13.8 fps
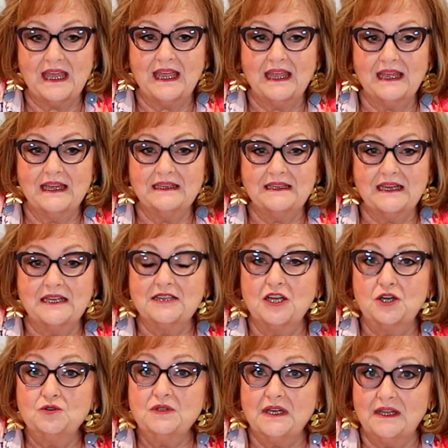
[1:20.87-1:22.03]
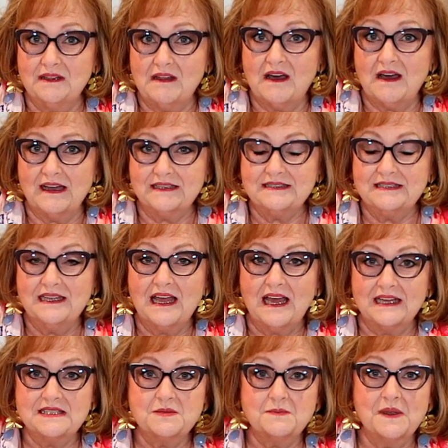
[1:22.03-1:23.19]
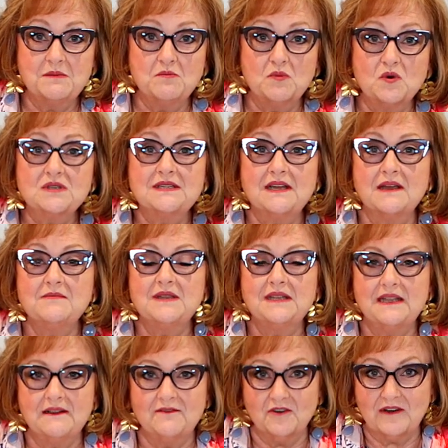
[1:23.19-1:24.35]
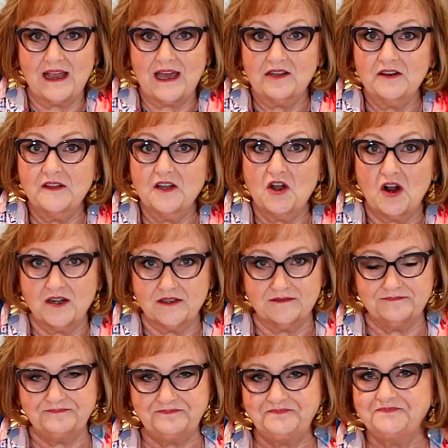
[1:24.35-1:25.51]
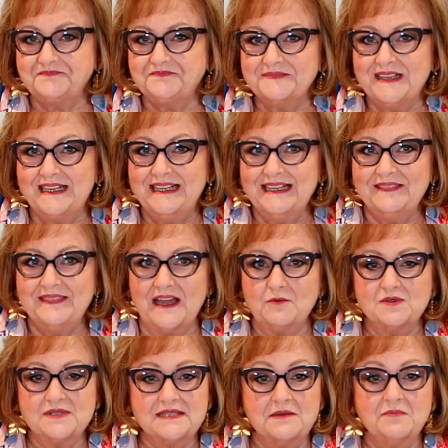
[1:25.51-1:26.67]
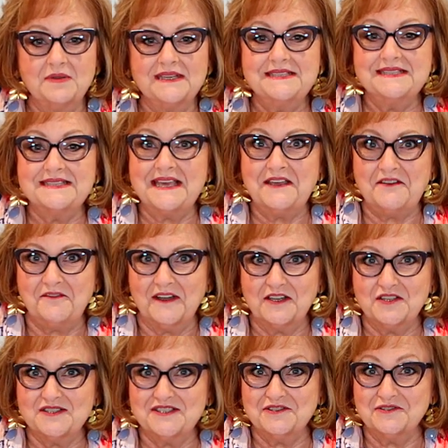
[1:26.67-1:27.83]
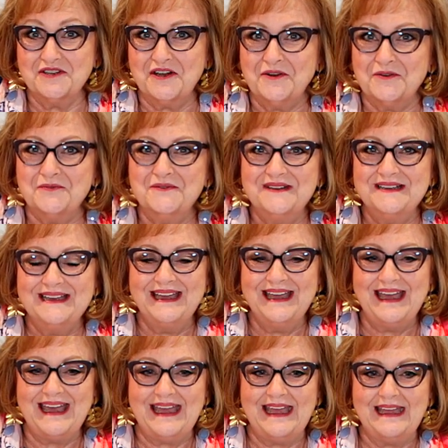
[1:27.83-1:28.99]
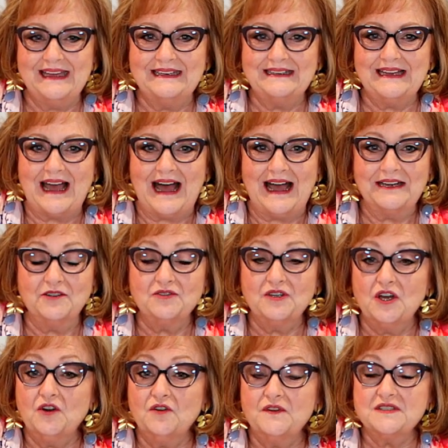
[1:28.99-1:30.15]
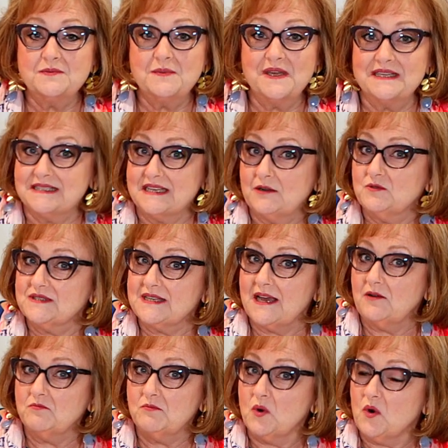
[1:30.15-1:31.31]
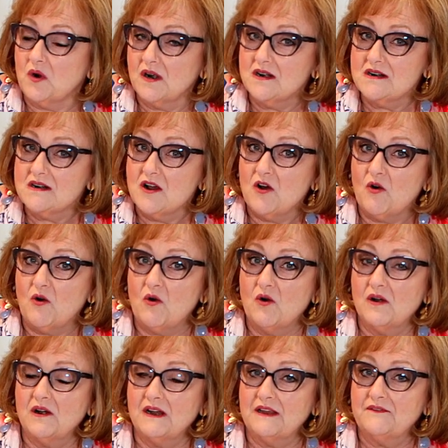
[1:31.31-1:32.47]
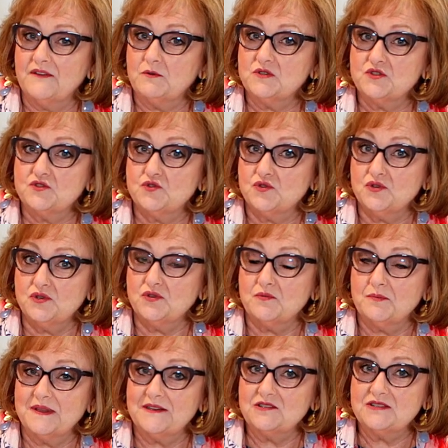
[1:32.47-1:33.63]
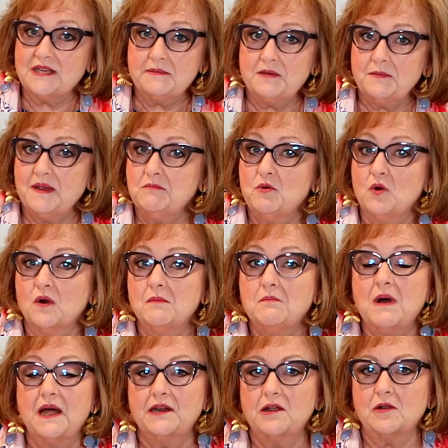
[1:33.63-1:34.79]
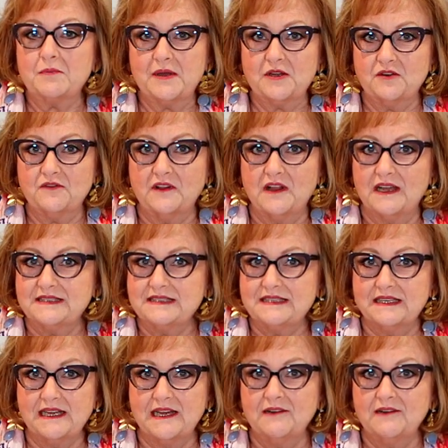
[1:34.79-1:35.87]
and alone a lot, I spent more time than ever out in the garden. That was someplace safe I could still go. And I don't know if it's because I was out more or if it was true, but there seemed to be more monarch butterflies than